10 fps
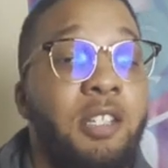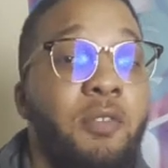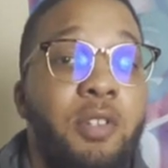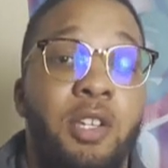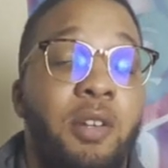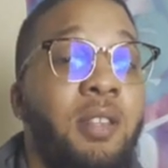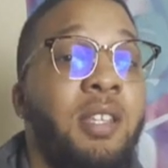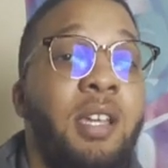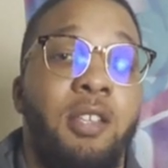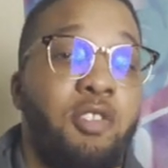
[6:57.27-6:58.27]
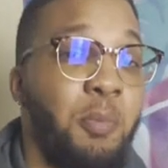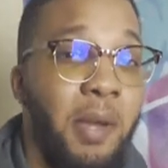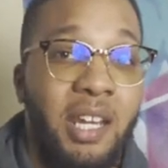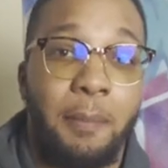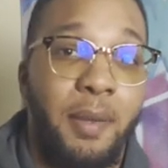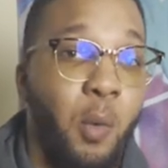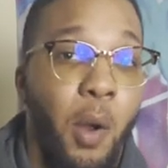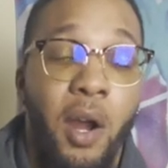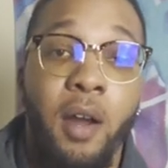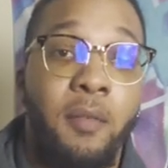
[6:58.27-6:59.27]
for certain things that you might not be
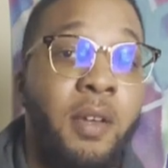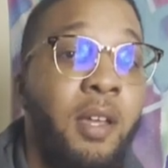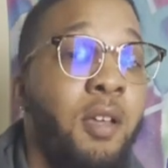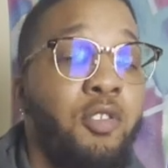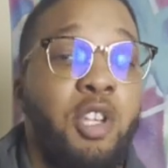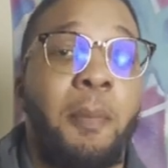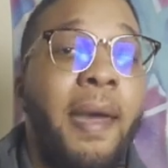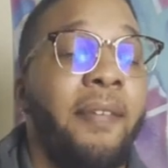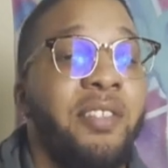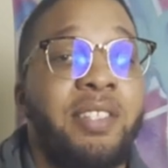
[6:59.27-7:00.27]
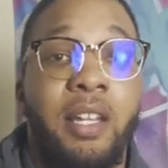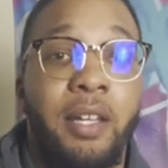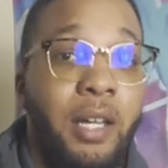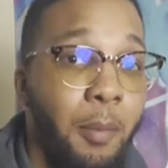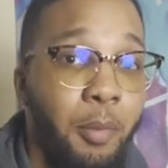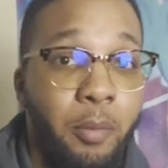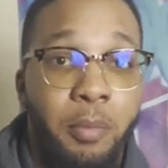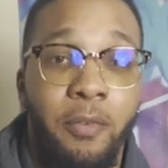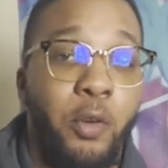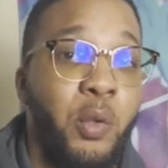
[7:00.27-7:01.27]
aware of. So you might have to sell a couple before